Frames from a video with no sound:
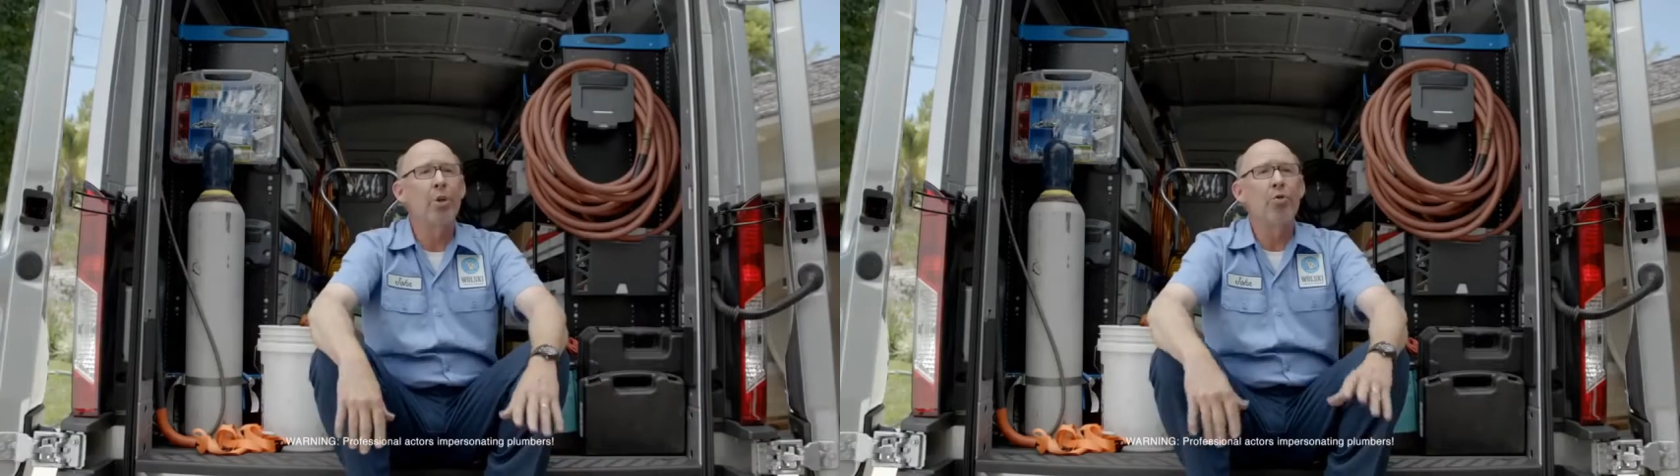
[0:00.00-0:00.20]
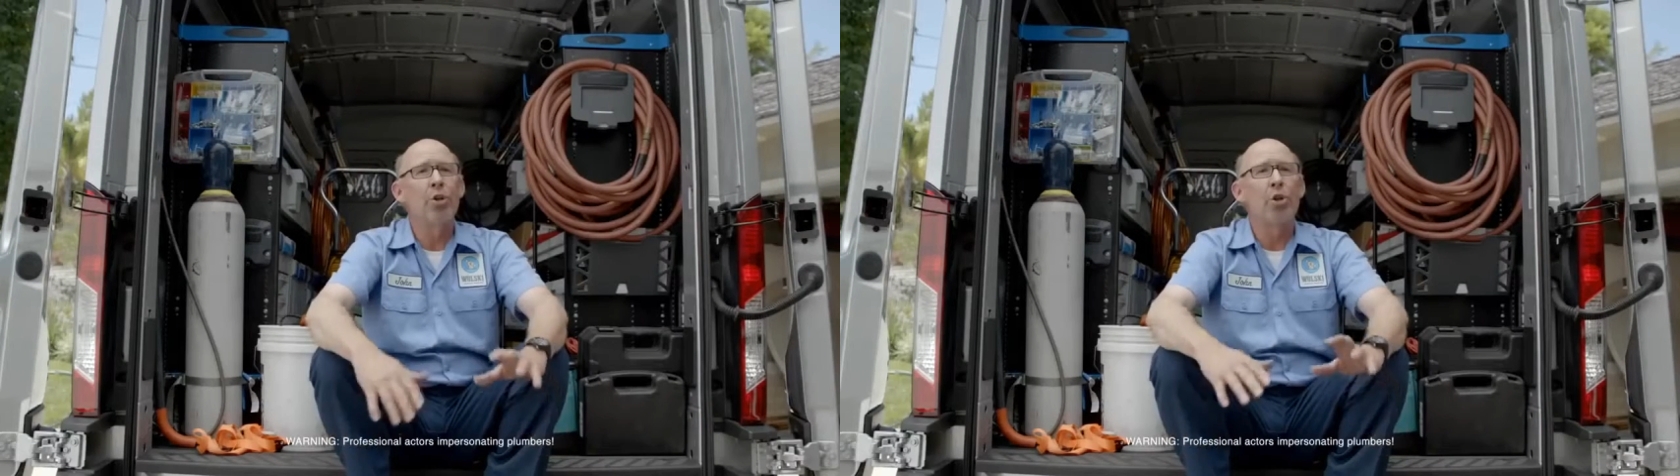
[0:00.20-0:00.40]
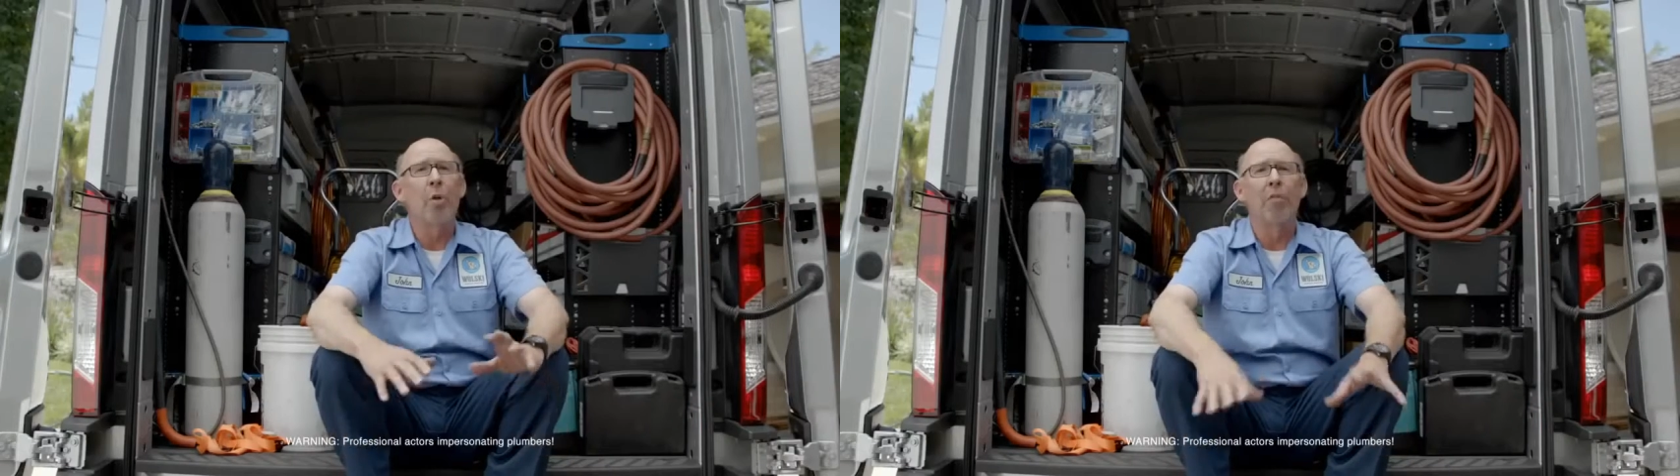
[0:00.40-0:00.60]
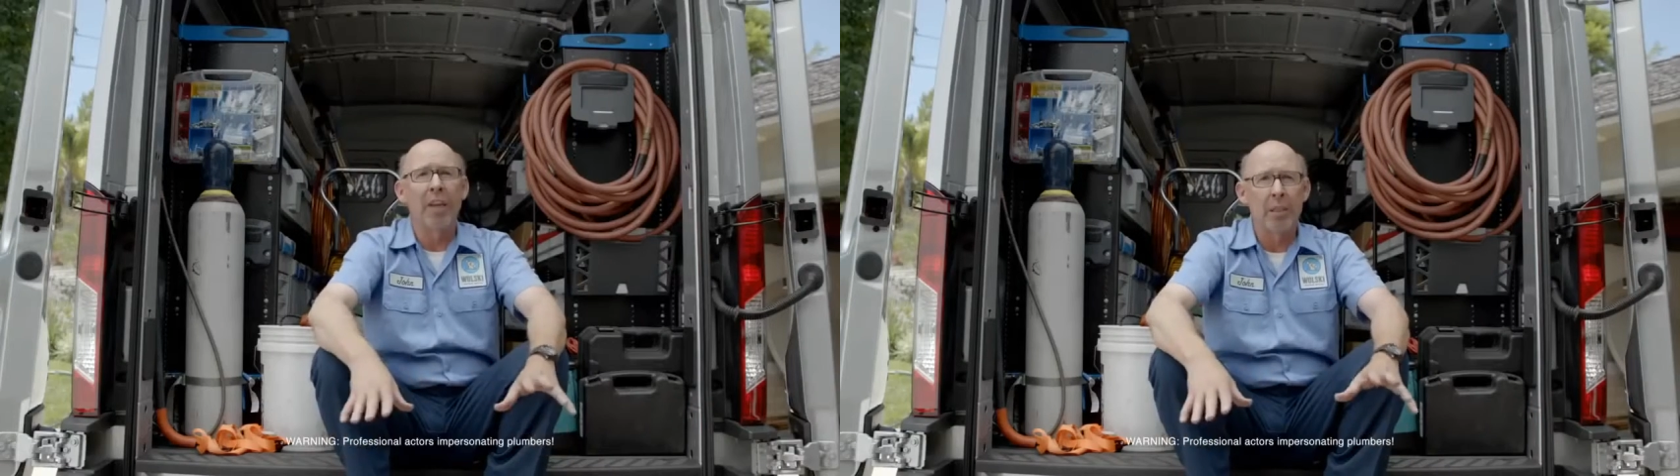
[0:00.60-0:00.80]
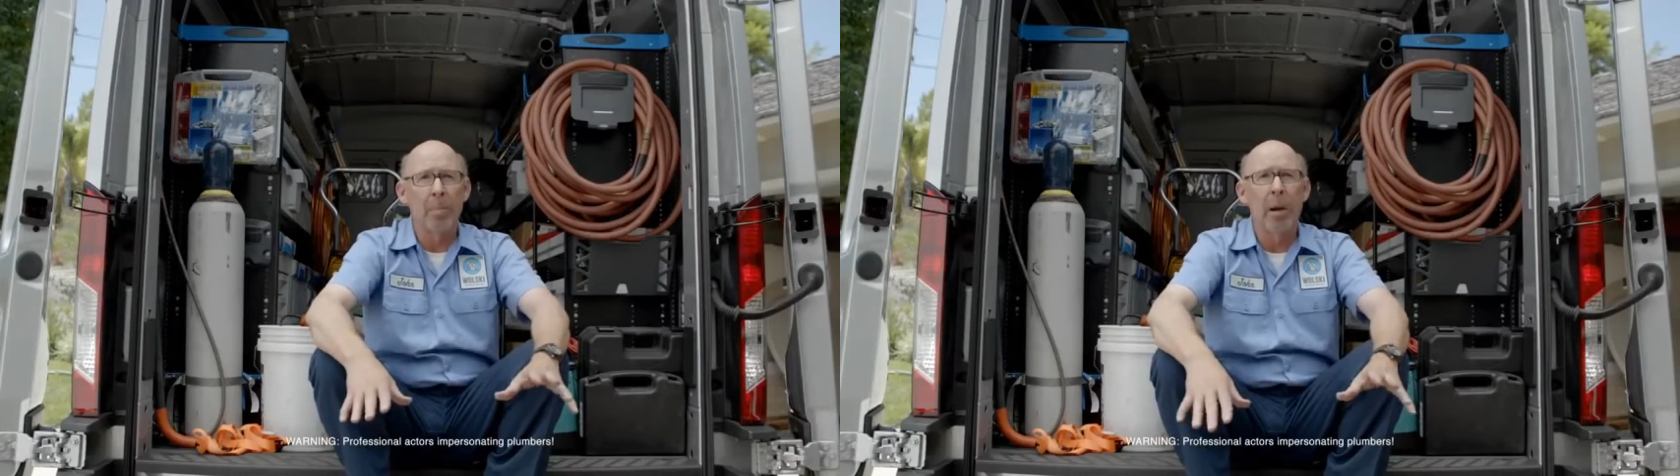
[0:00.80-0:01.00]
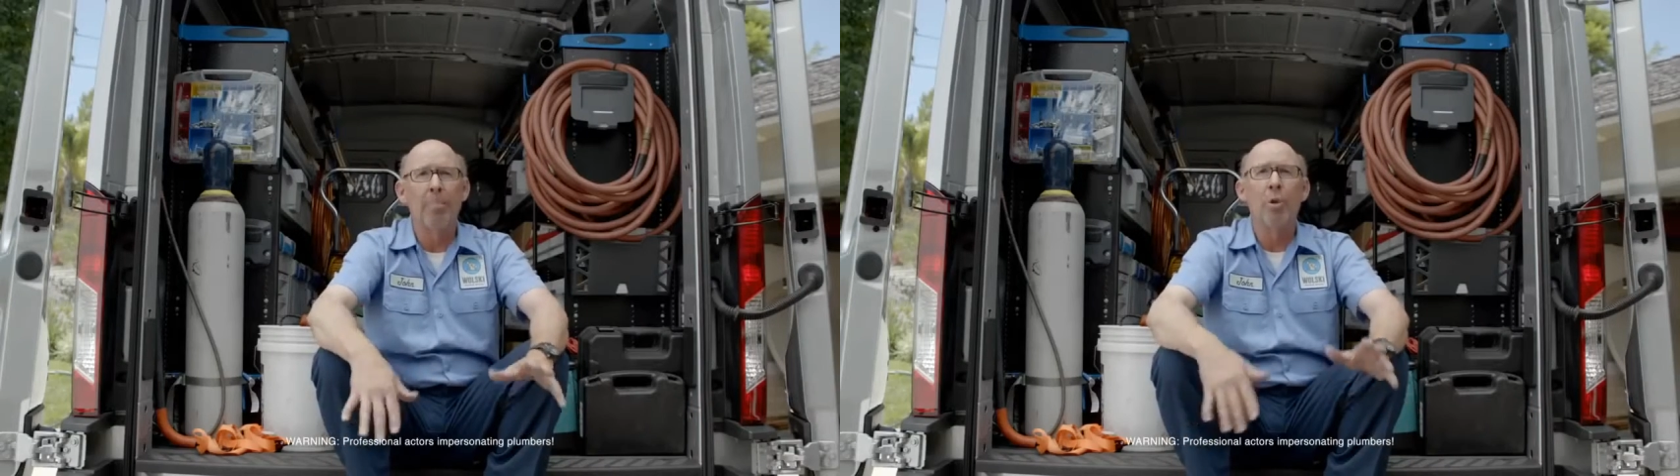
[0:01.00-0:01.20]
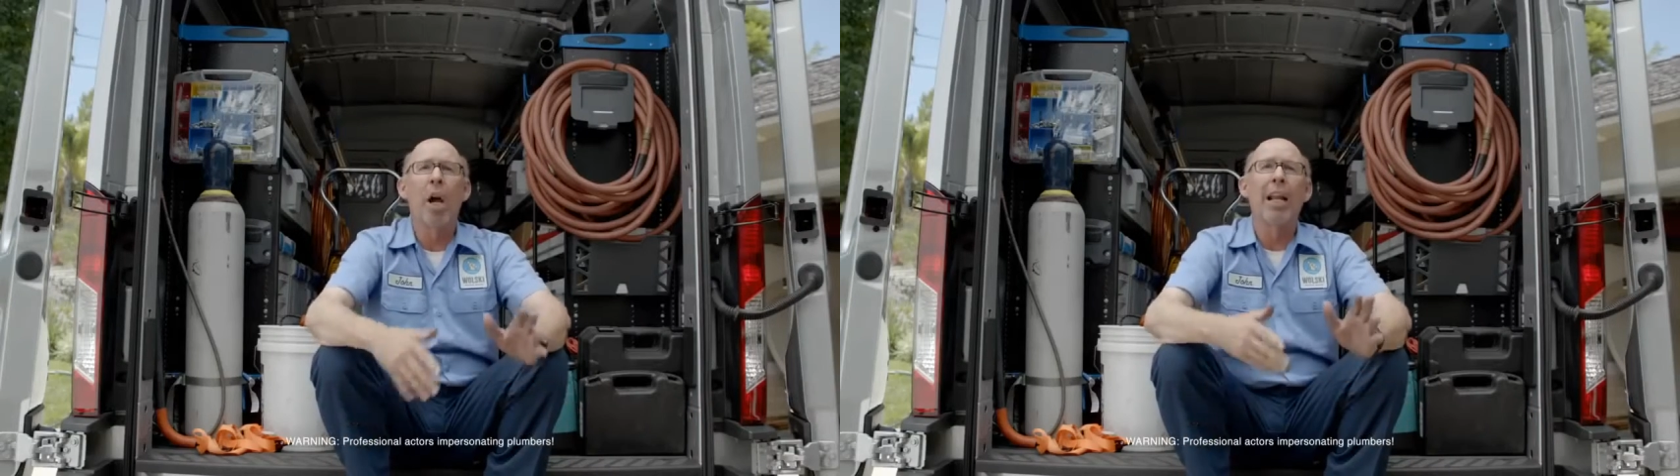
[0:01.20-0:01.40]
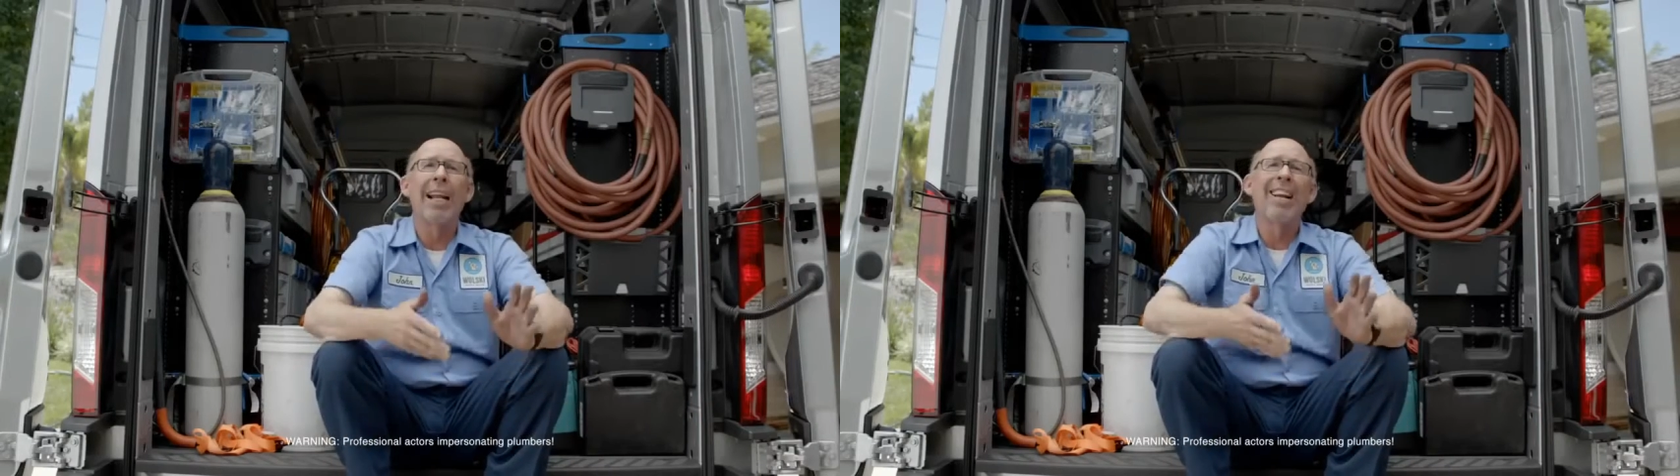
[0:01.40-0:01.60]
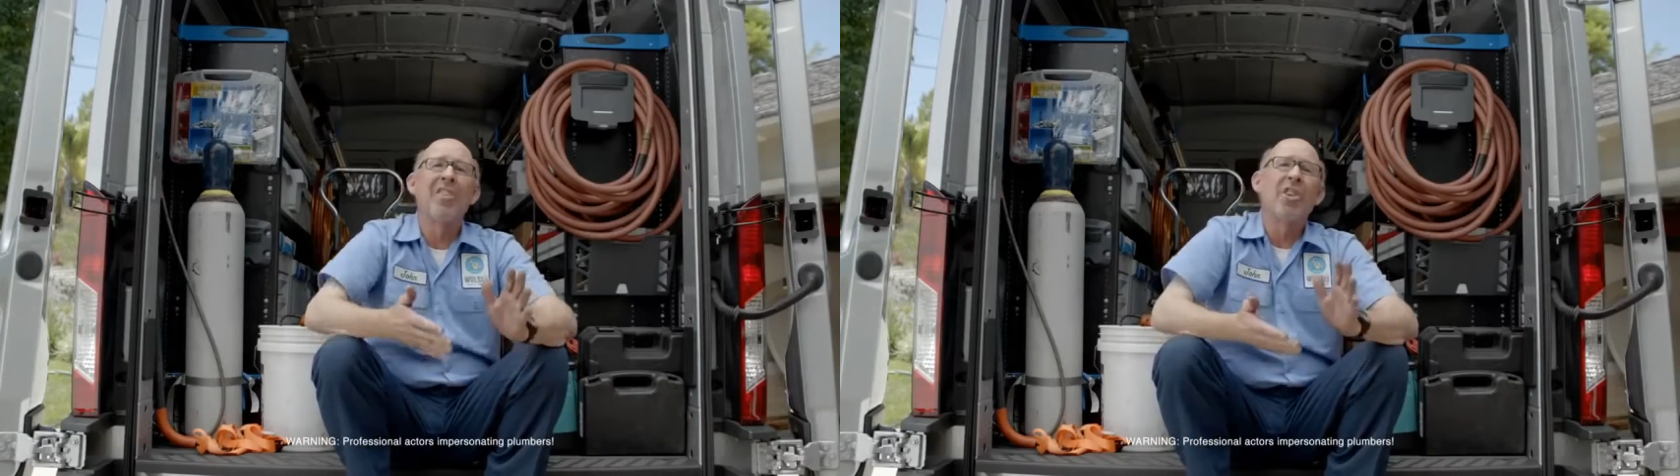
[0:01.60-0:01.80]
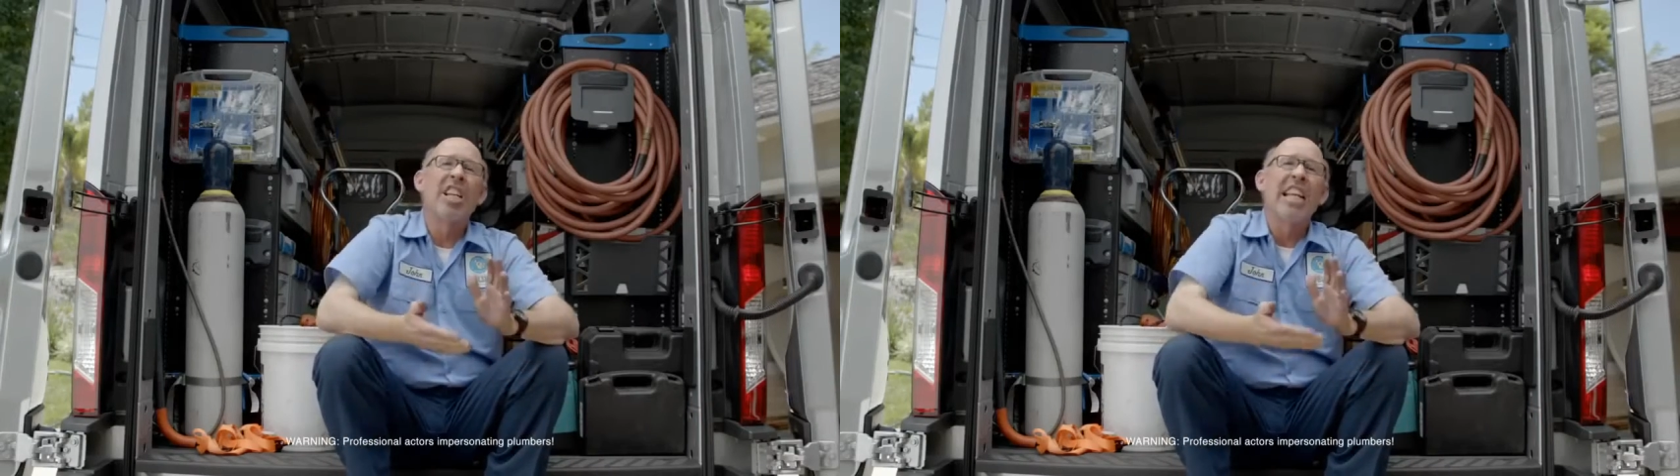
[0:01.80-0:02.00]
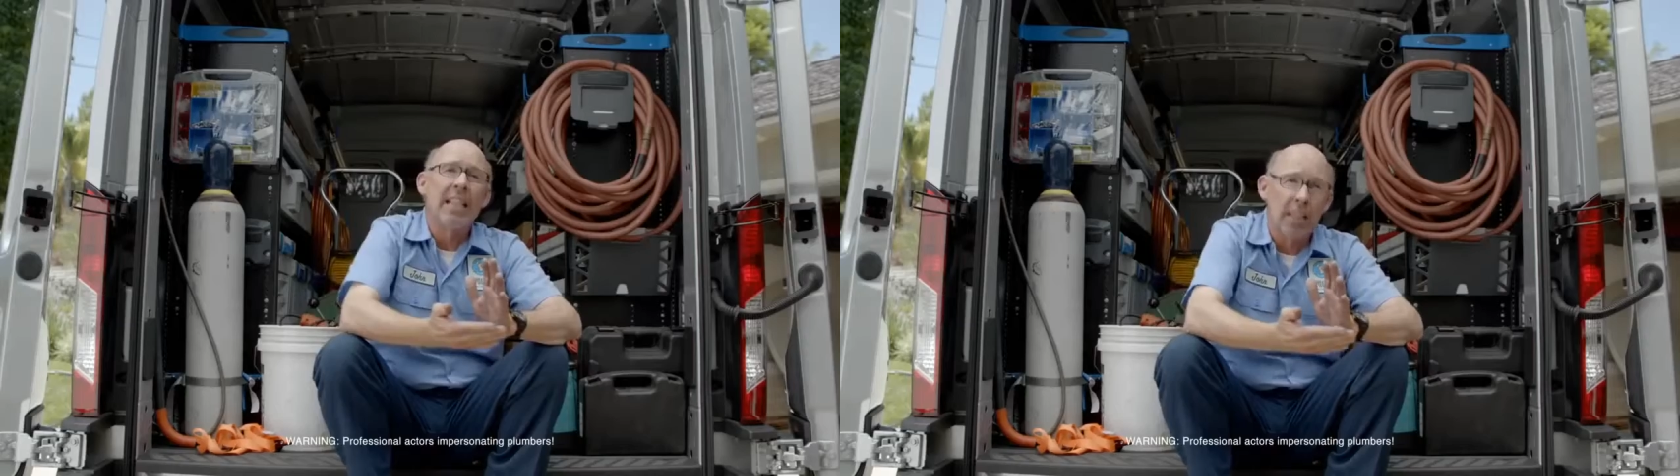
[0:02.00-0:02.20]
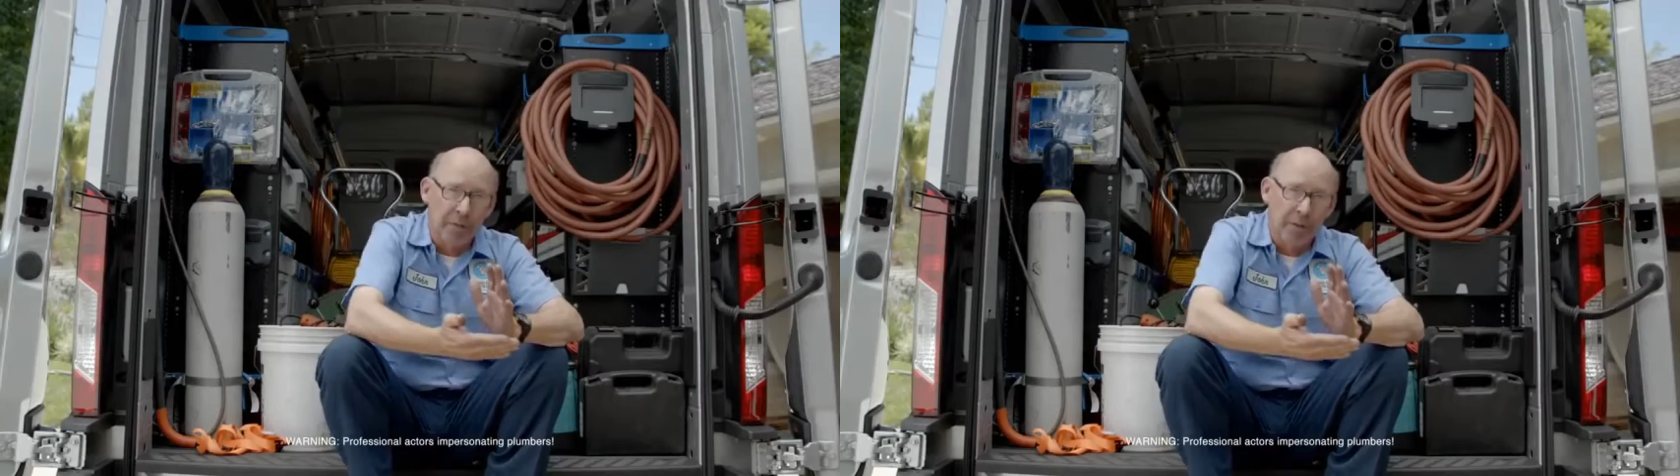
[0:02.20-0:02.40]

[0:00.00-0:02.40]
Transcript: you just don't fix a pipe, you gotta get underneath